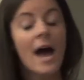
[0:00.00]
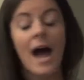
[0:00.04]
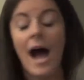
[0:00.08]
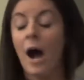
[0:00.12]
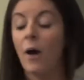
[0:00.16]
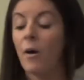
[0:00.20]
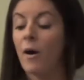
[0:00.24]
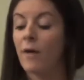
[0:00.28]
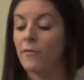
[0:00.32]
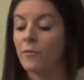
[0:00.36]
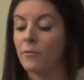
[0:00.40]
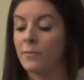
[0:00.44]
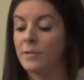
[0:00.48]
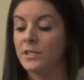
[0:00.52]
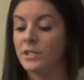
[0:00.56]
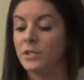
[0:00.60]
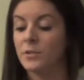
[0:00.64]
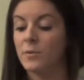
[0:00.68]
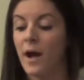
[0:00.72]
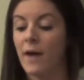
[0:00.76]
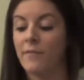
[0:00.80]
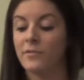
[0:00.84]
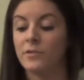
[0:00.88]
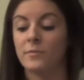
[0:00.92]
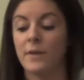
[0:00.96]
However, we do
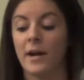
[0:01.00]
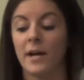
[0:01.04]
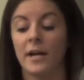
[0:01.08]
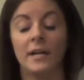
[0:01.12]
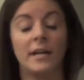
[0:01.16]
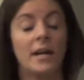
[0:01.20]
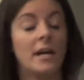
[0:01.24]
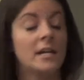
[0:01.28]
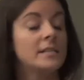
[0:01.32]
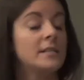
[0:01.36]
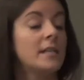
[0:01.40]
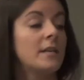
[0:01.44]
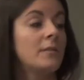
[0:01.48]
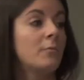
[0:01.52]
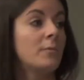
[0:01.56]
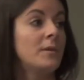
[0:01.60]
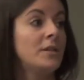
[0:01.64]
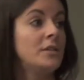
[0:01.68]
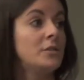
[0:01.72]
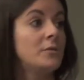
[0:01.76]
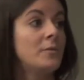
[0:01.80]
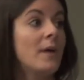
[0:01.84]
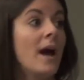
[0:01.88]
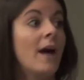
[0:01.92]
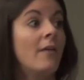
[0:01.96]
have to recognize that we
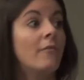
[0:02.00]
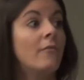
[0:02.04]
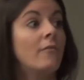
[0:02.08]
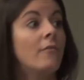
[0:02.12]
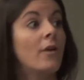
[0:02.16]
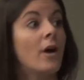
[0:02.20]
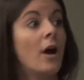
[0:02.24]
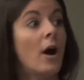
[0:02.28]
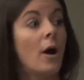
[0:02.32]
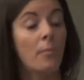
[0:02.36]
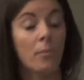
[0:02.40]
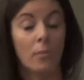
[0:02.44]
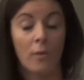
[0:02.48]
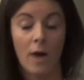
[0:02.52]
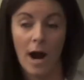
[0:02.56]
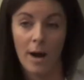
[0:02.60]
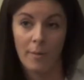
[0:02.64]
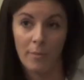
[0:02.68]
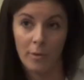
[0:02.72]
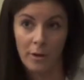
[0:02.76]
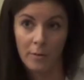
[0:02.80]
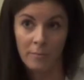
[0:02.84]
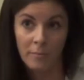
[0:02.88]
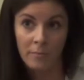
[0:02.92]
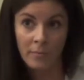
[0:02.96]
do have a
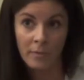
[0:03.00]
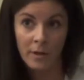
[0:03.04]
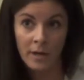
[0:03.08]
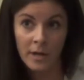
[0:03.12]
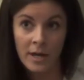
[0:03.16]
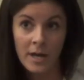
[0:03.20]
problem.